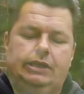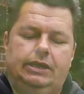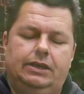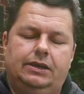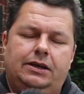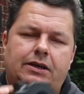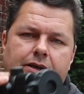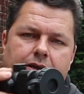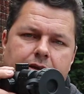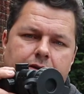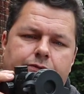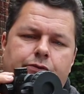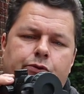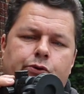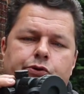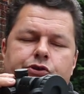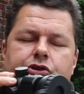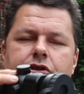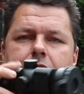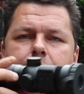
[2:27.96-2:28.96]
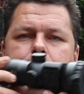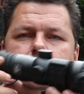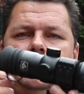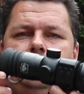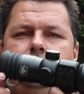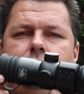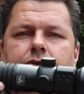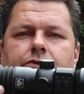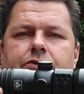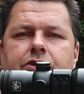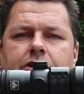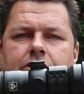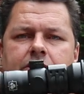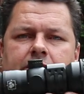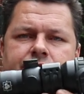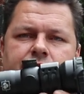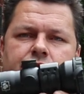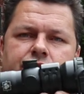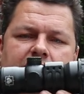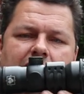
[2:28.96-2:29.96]
here, the 14x50, and
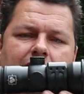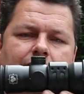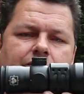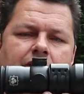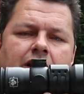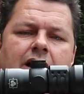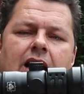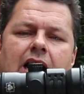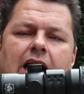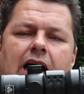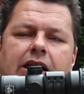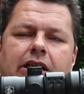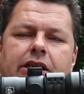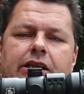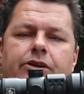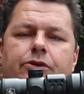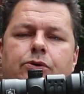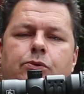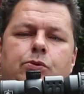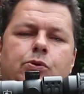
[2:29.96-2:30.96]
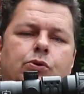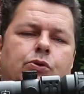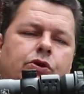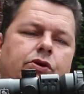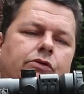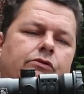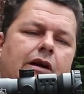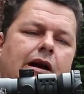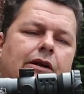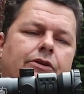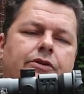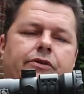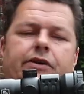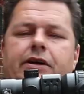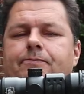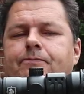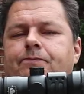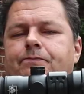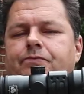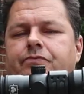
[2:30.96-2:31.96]
let's just have a little walk around on
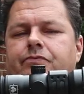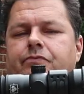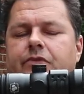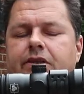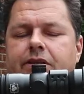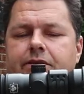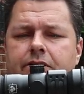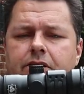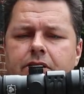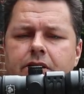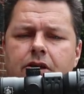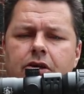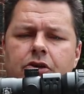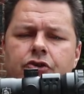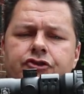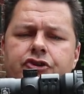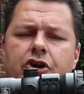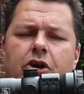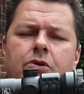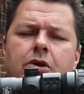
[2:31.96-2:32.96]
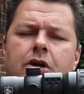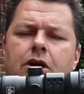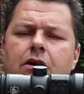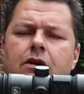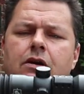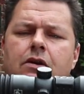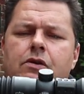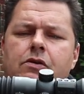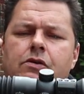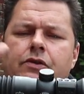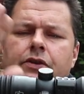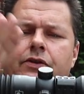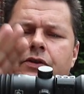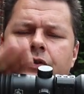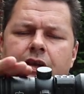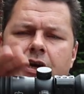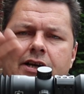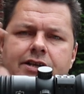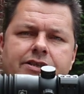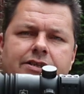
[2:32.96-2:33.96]
it. So,
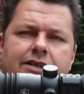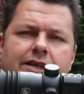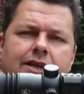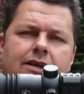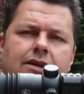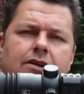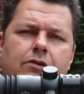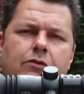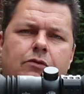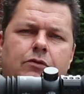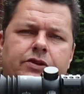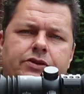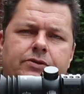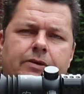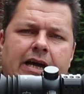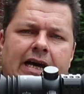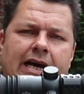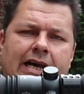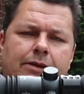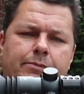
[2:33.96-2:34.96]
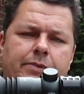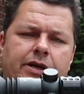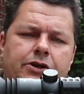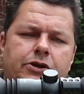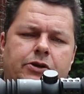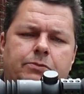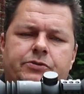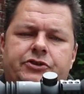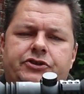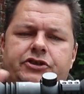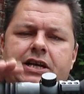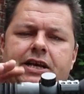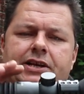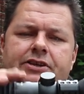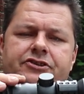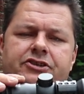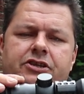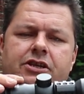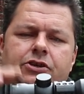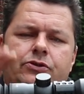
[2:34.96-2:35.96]
nicely aluminium
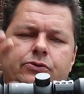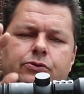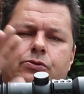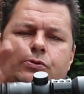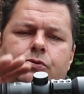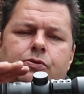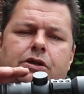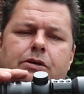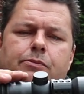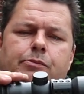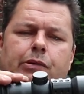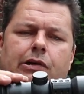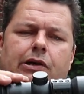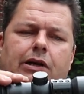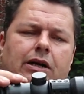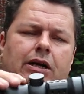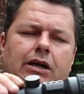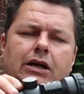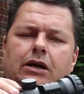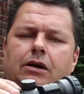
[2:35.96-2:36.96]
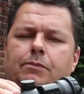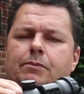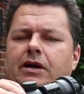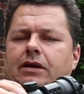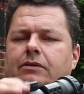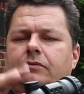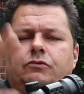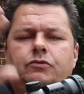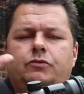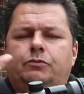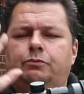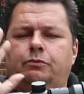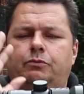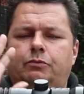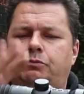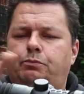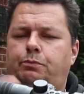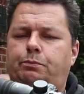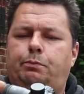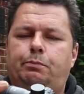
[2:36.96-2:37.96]
CNC'd all up.
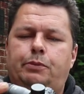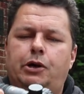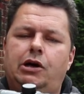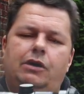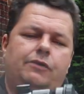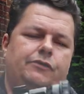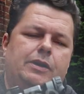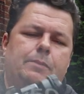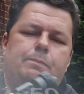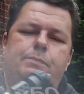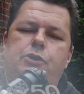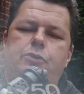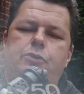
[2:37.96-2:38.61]
Perfect,